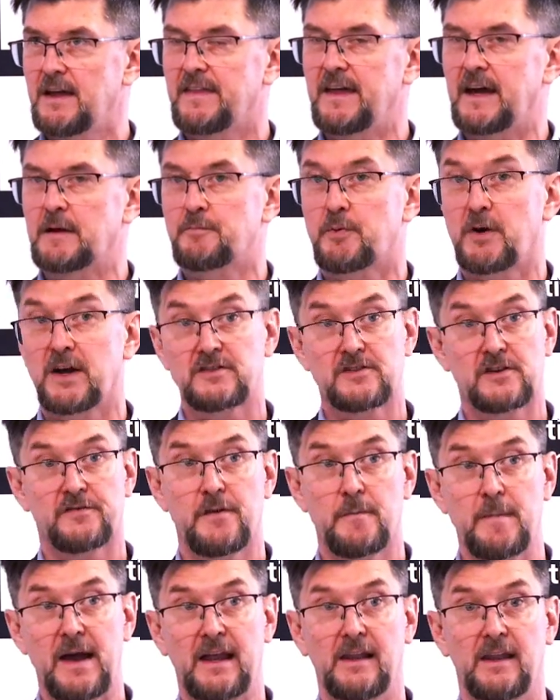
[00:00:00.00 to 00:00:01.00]
that pressure
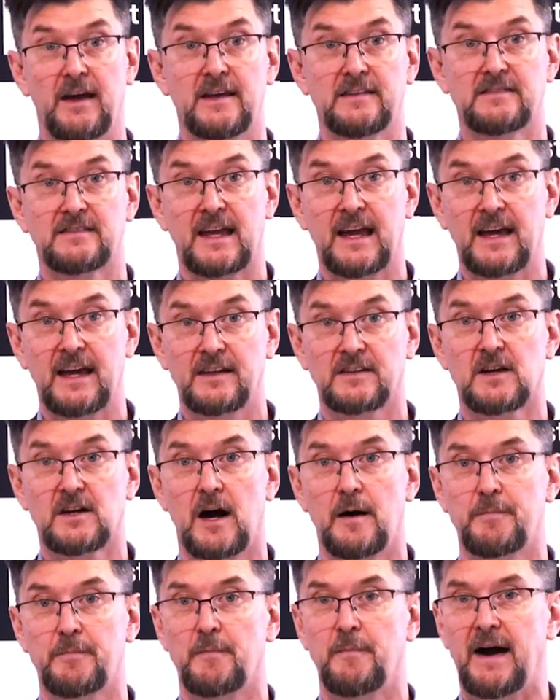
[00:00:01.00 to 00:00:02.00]
from allies and
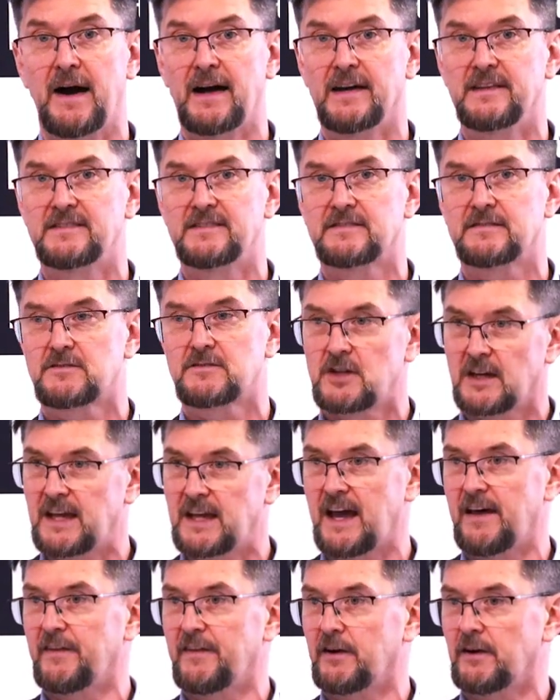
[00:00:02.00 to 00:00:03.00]
compromise
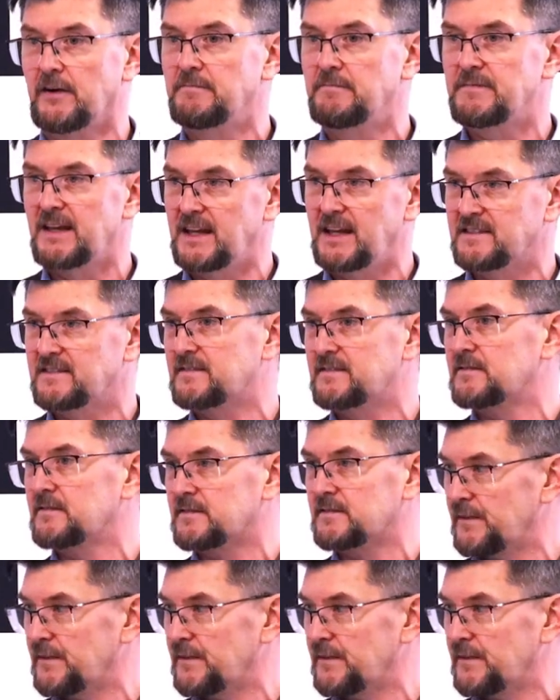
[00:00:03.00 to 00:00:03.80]
together is